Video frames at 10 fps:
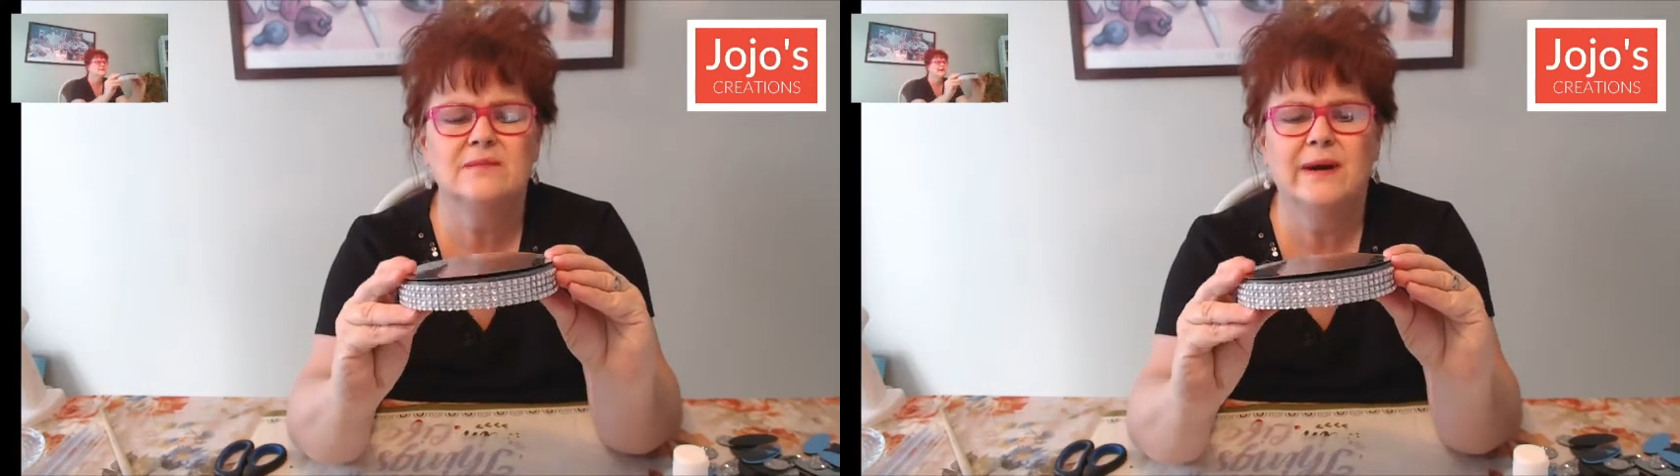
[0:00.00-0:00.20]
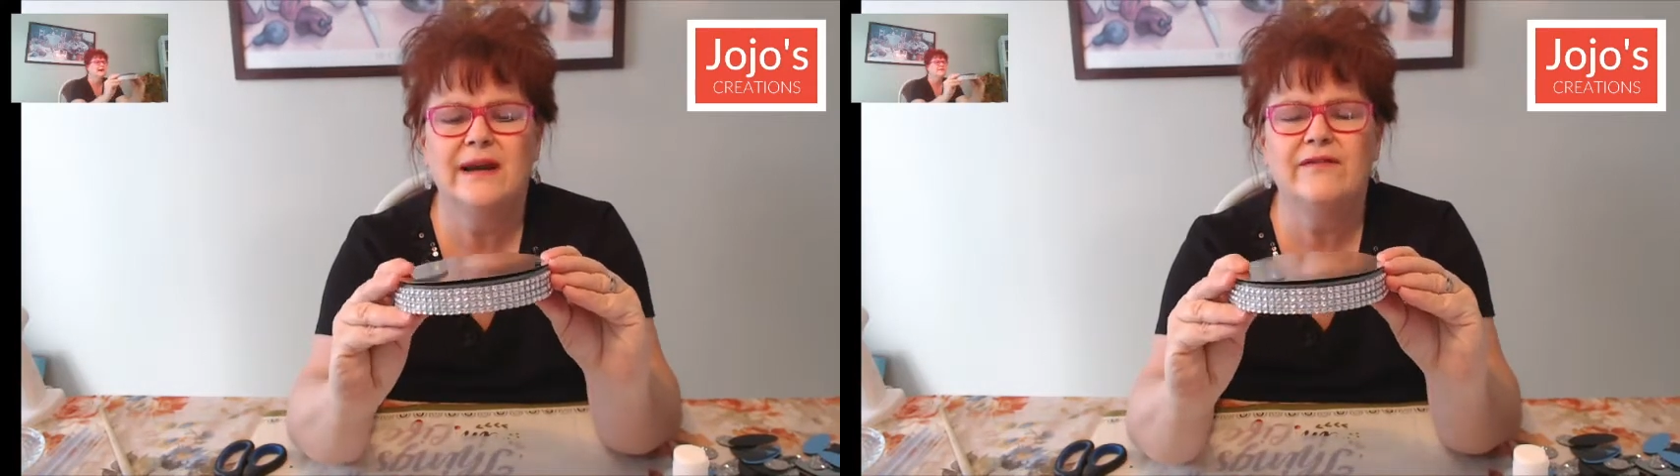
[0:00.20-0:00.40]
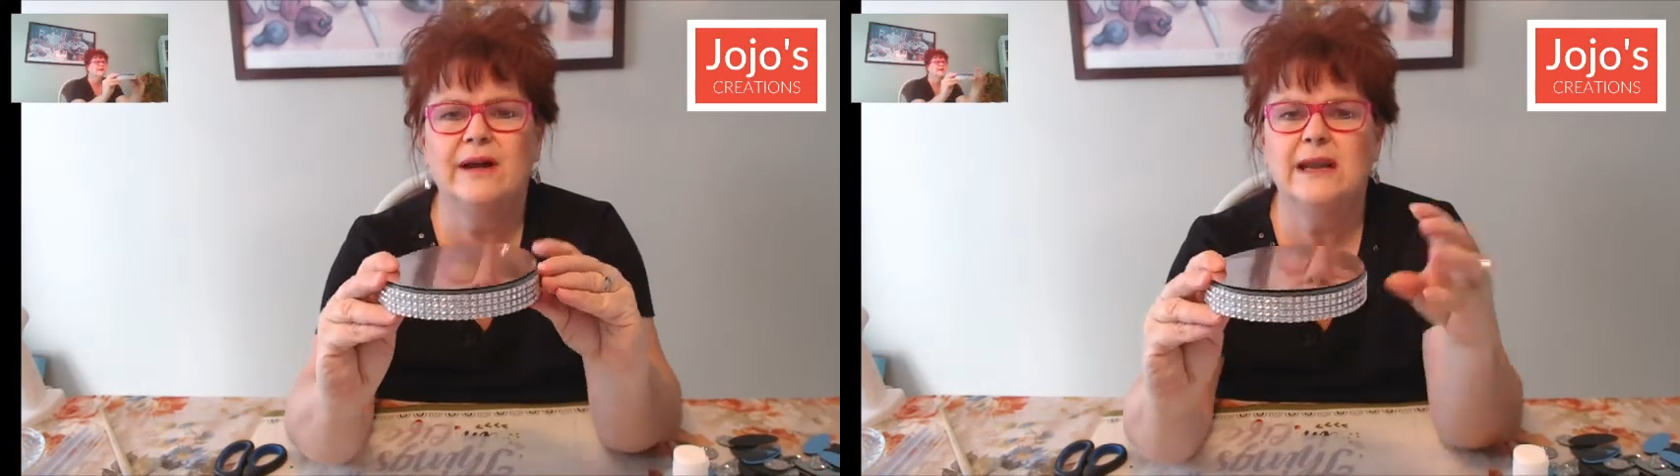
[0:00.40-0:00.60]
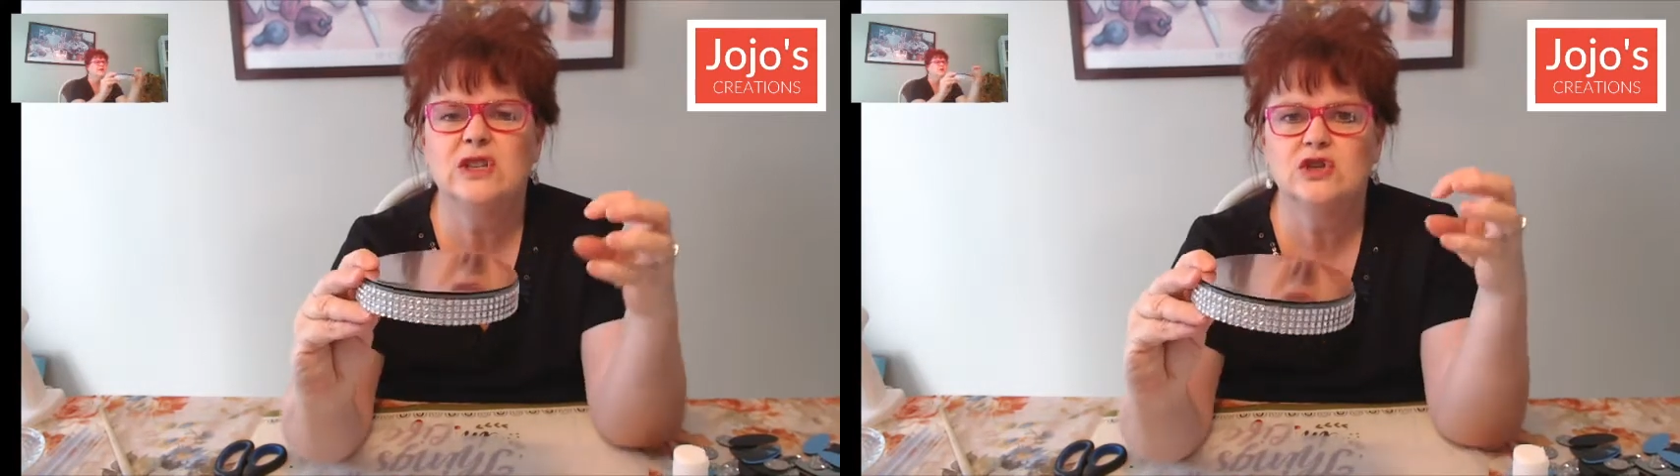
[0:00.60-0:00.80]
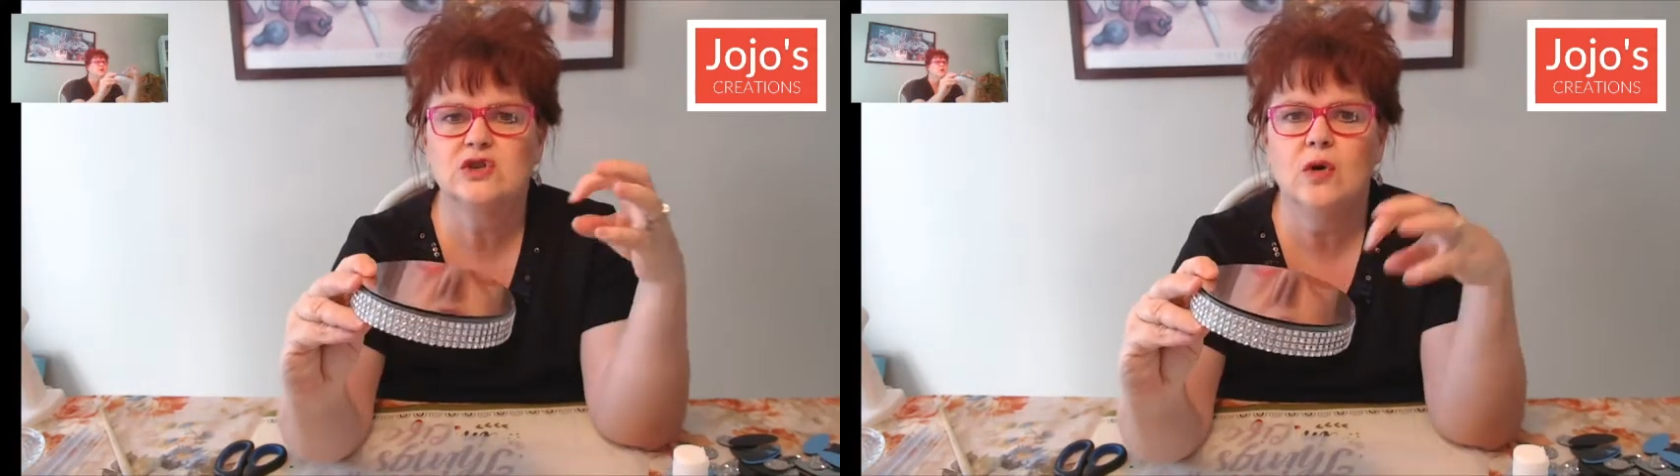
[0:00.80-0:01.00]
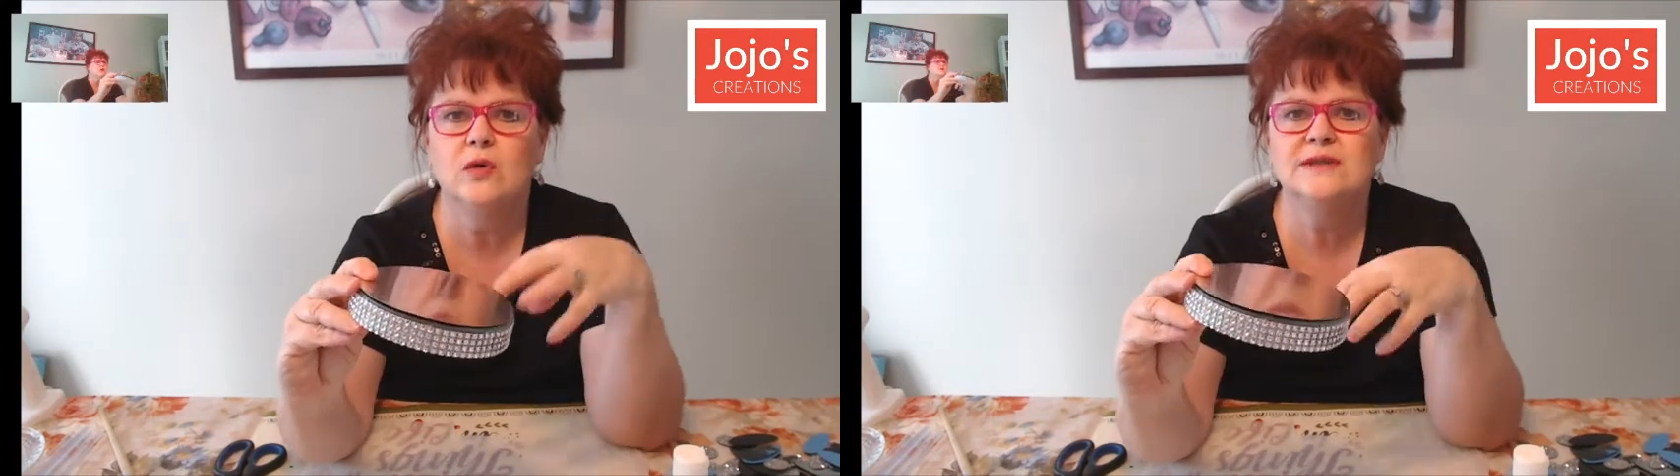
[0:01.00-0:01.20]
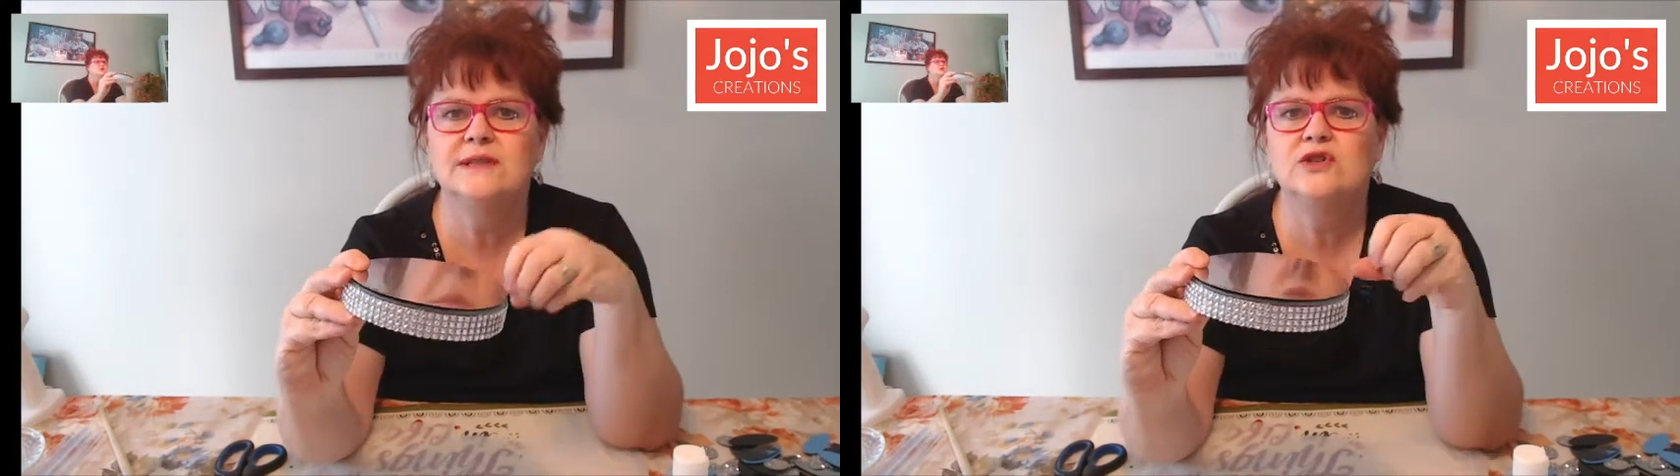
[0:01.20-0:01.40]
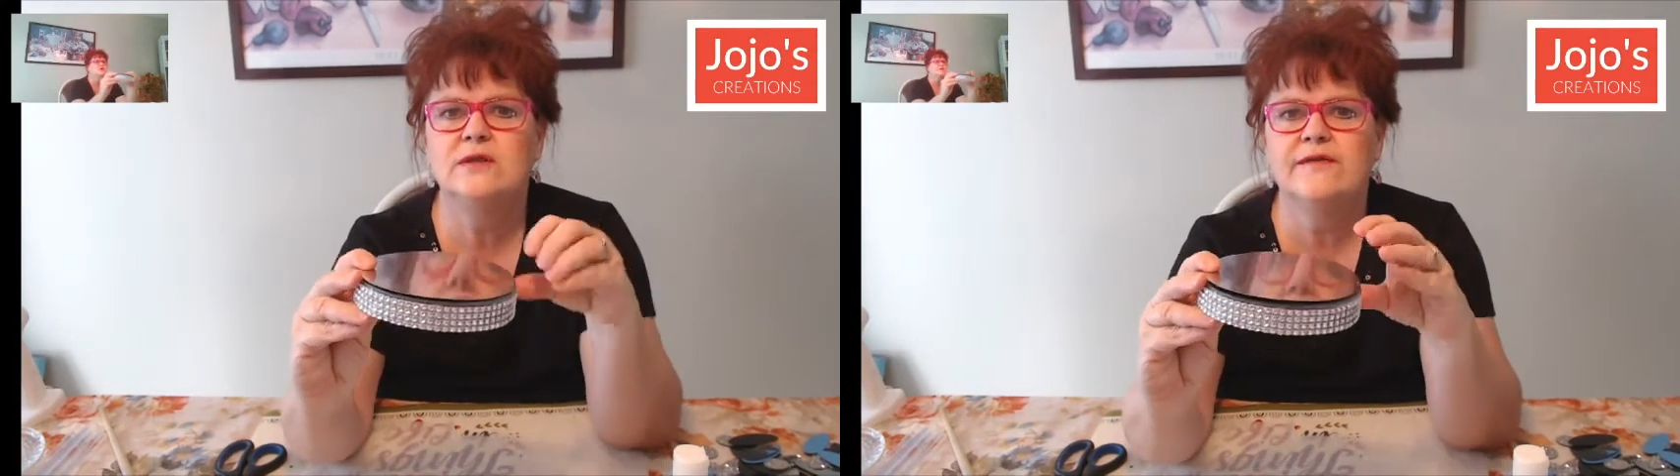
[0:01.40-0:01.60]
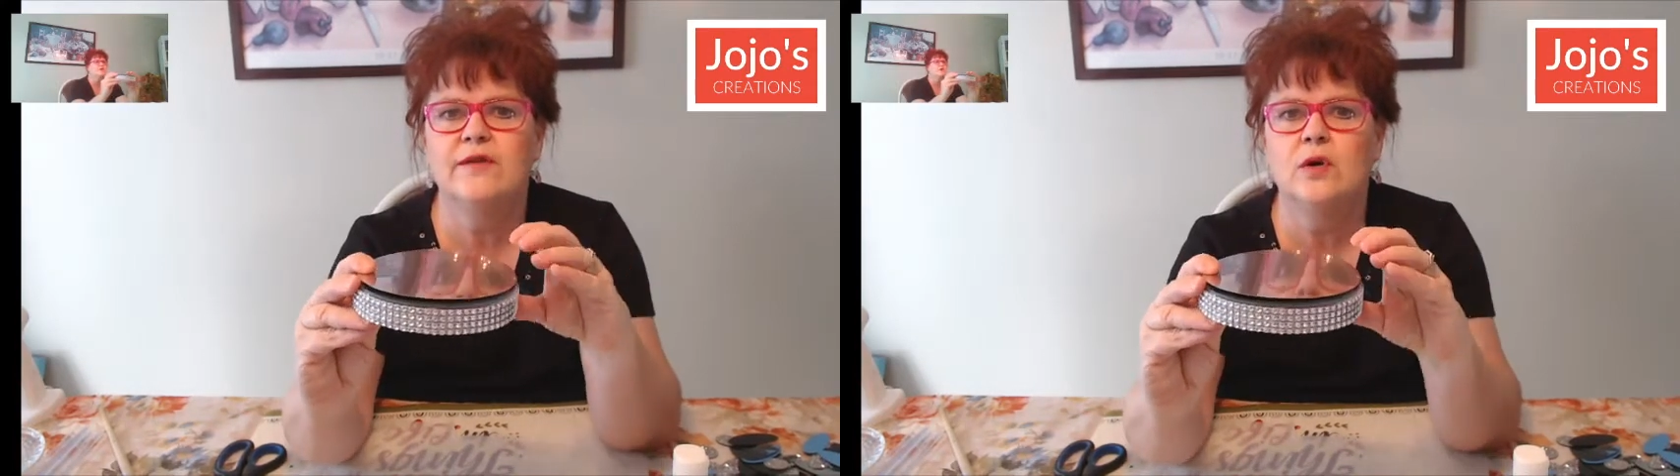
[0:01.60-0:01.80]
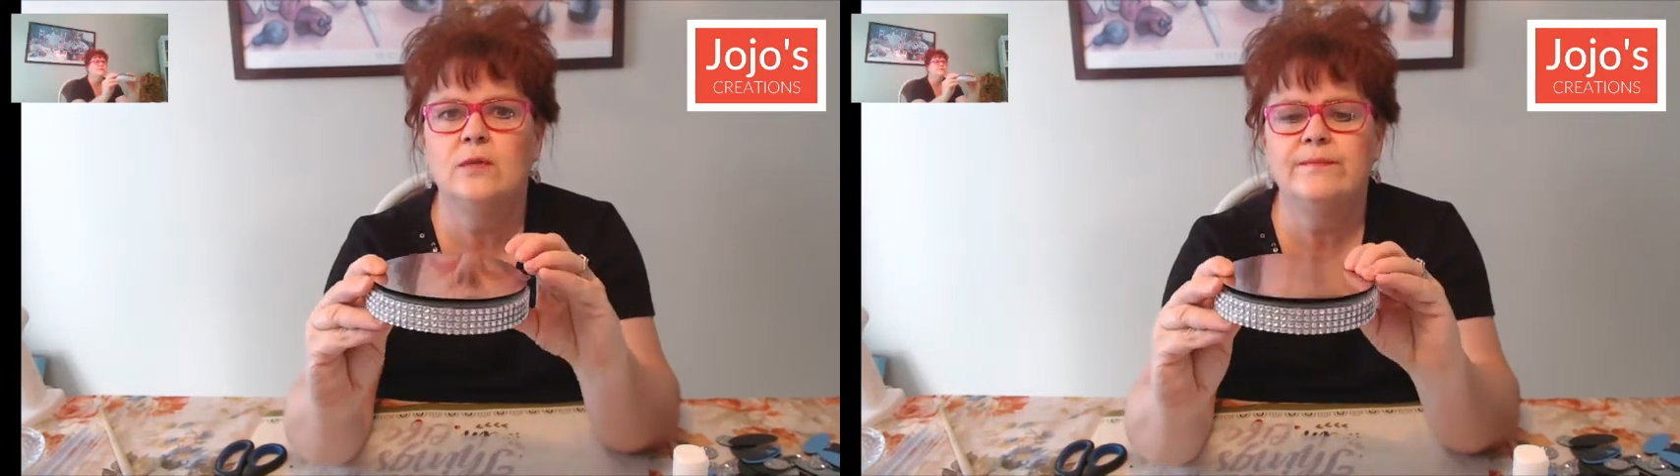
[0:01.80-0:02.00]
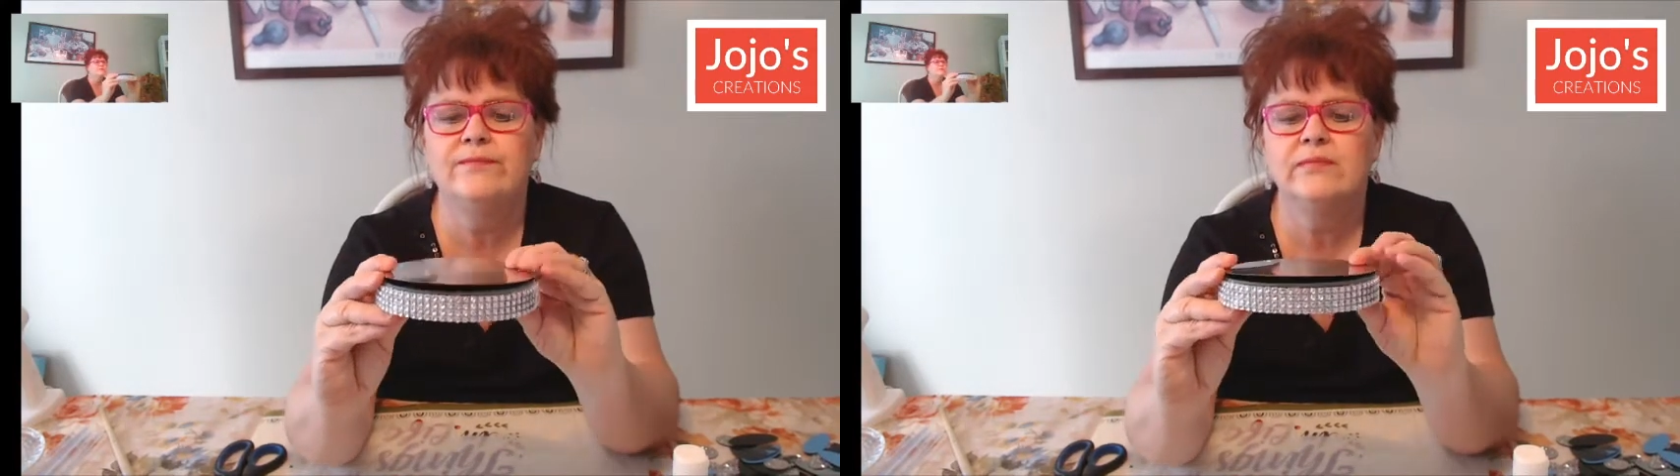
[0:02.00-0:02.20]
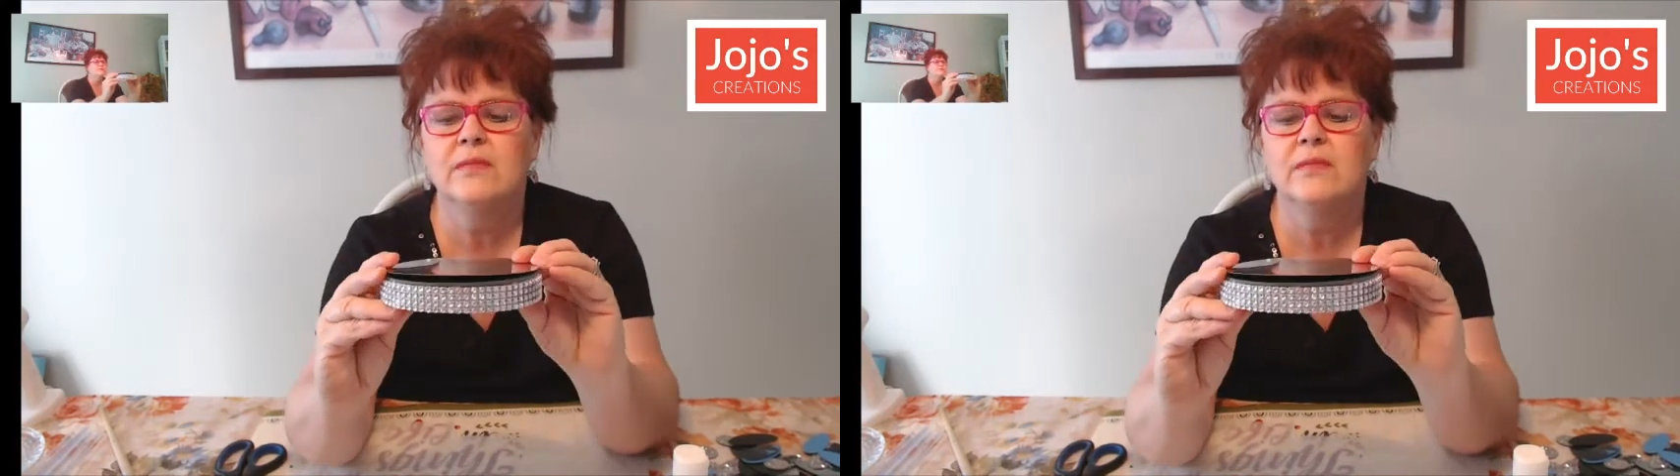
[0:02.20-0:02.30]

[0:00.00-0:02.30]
but I find it just goes into the foam.